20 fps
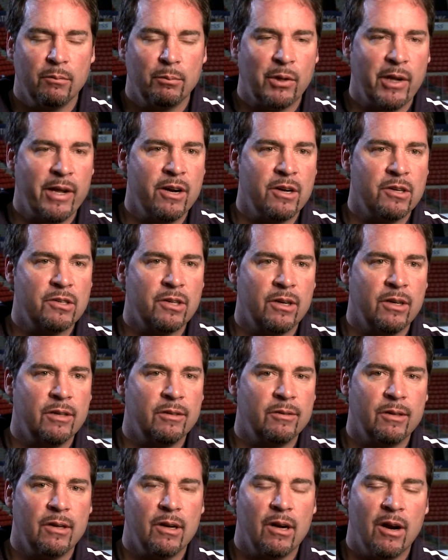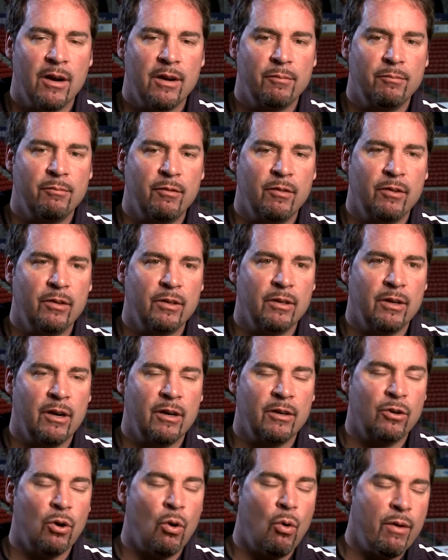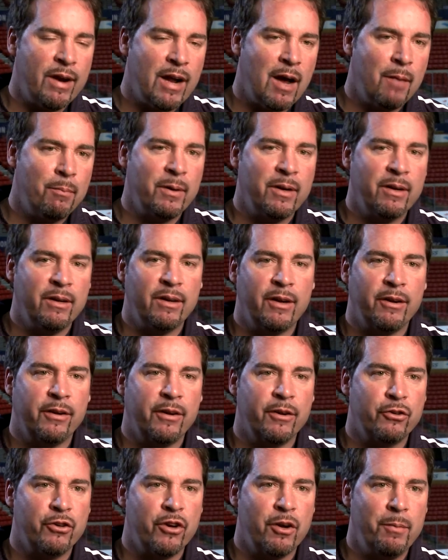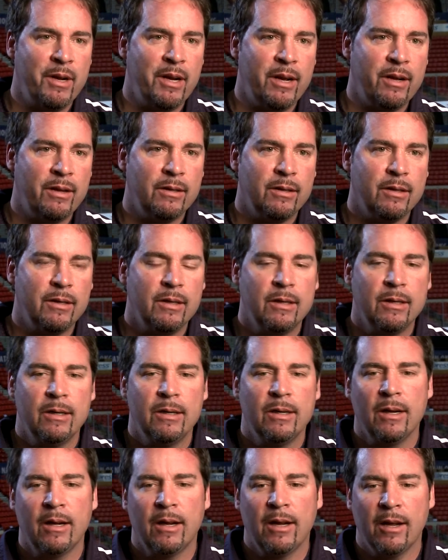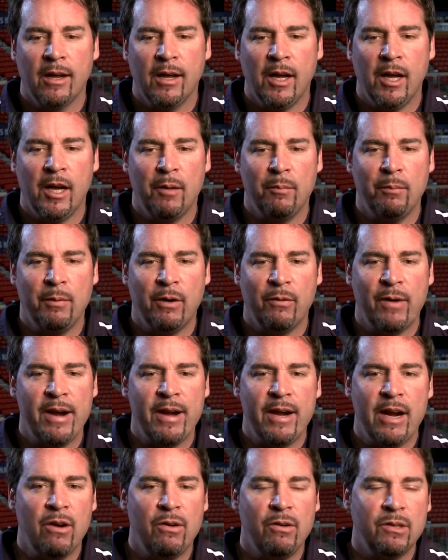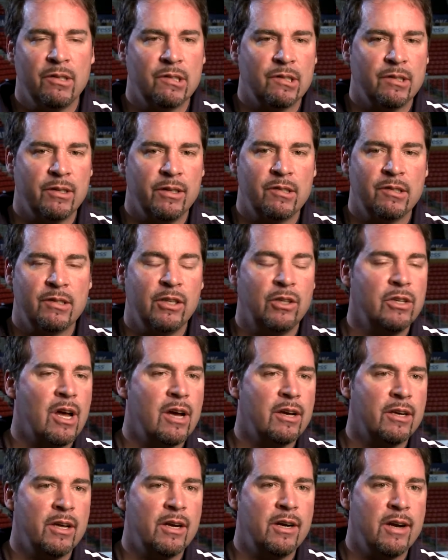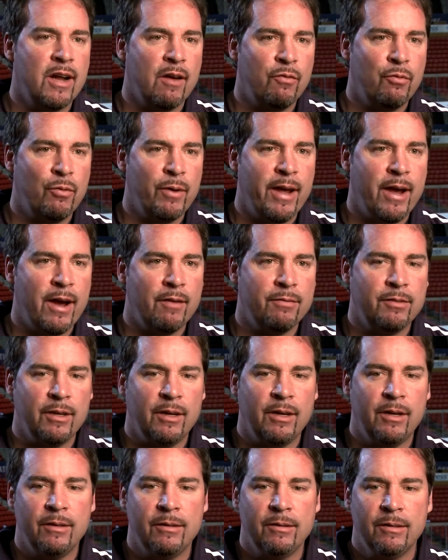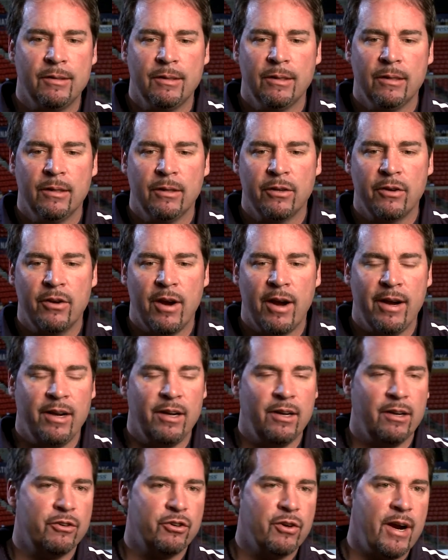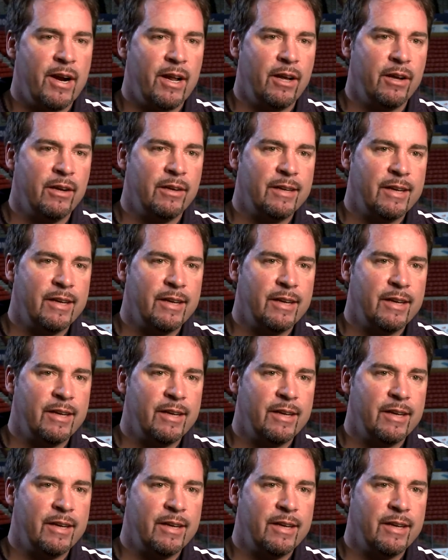players are going up and contributing. But right now it's still not good enough. We have to try to